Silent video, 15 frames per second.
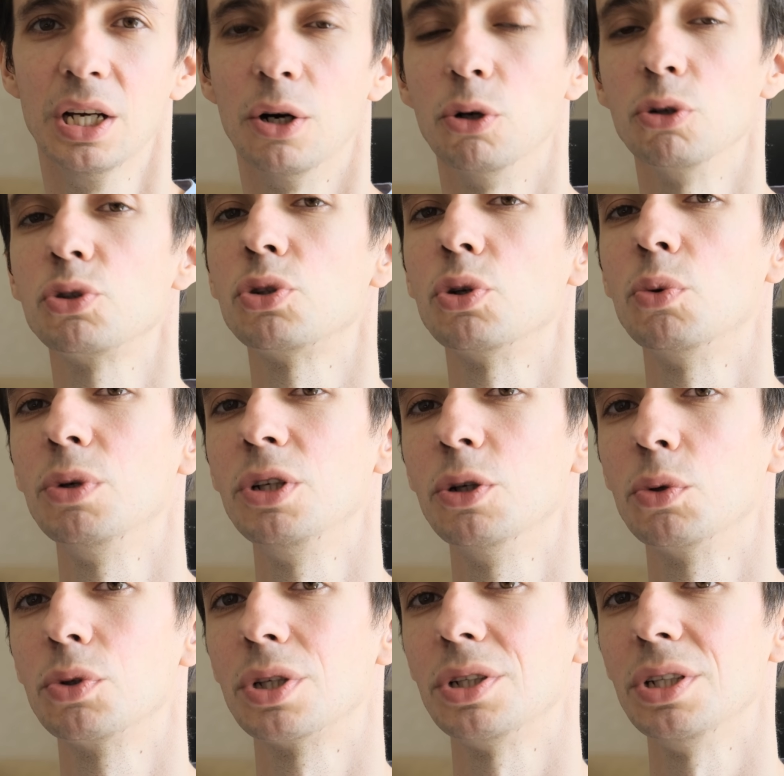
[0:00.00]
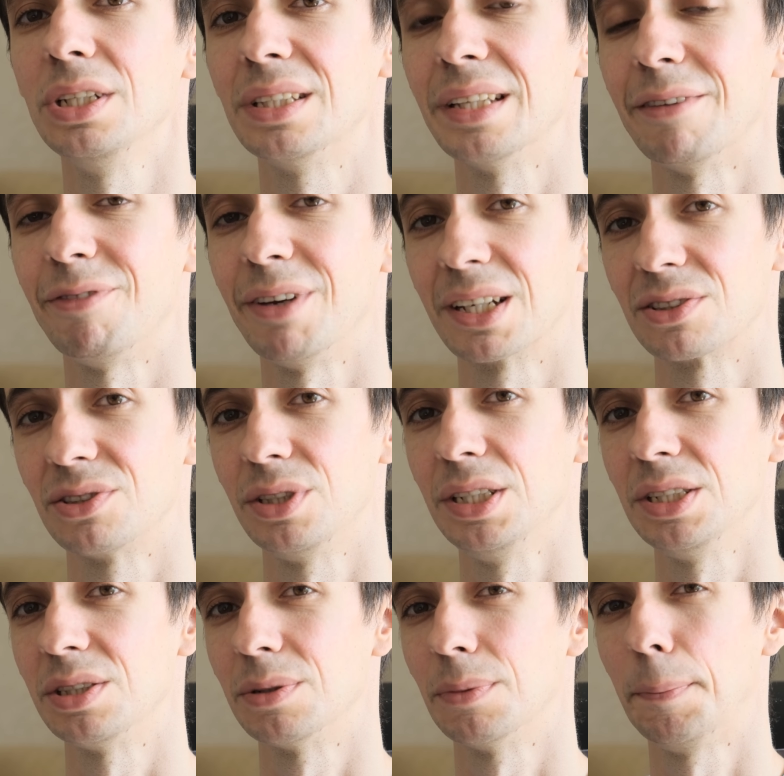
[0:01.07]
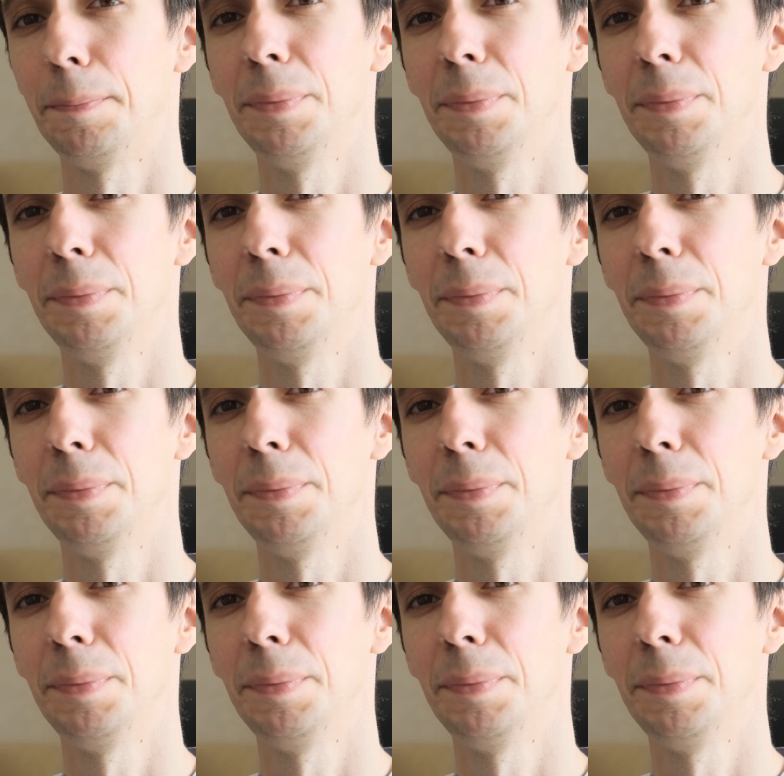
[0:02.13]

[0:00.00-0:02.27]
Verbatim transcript: Also, we know that it affects this